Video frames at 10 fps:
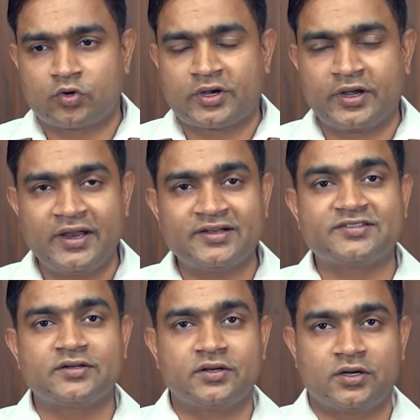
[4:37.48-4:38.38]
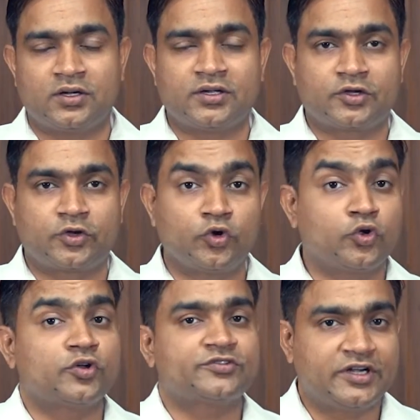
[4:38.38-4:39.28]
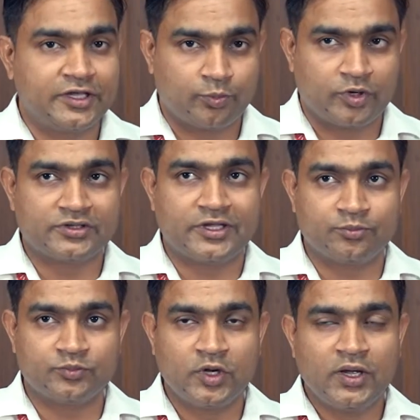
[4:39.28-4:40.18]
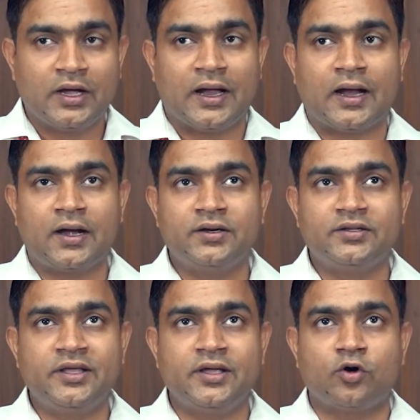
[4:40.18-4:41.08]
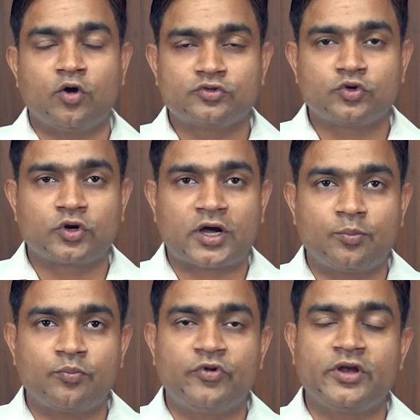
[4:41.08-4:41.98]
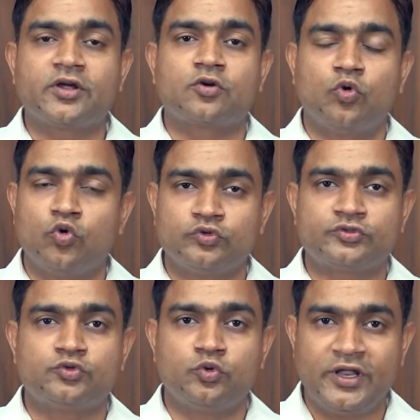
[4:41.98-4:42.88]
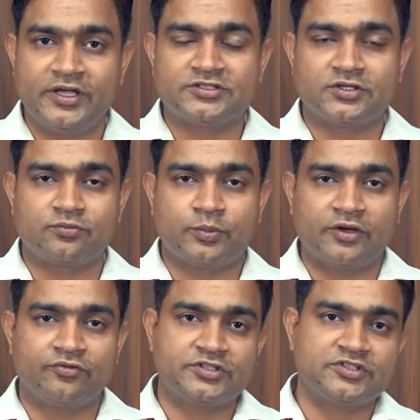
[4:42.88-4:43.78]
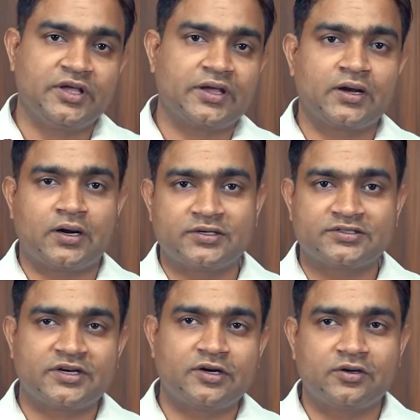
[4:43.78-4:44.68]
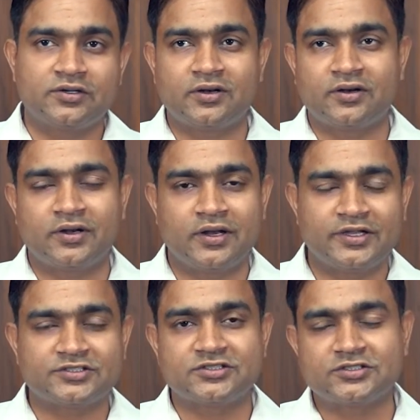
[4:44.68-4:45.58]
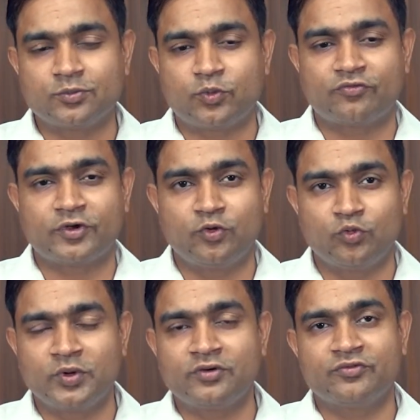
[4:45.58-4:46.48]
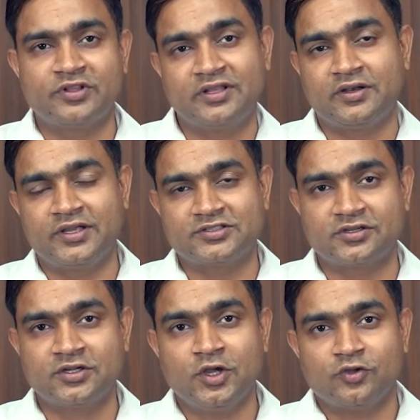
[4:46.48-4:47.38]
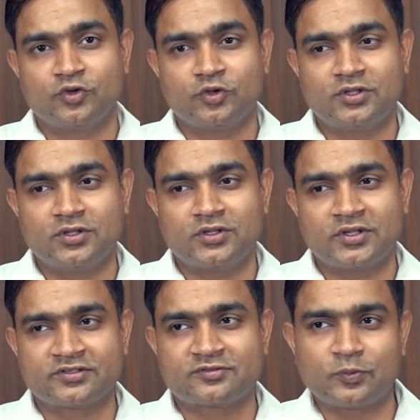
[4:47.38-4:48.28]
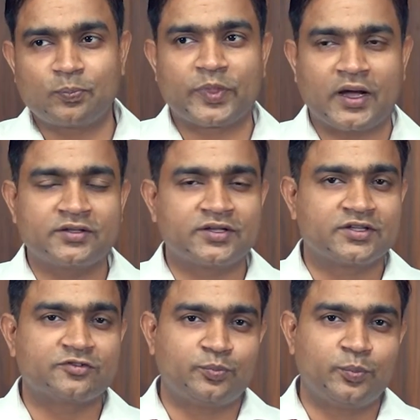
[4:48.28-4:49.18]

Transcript: creates a curiosity among them, and they also come very close to nature, by which they can understand the relationship of a human with the nature. So this, I think, this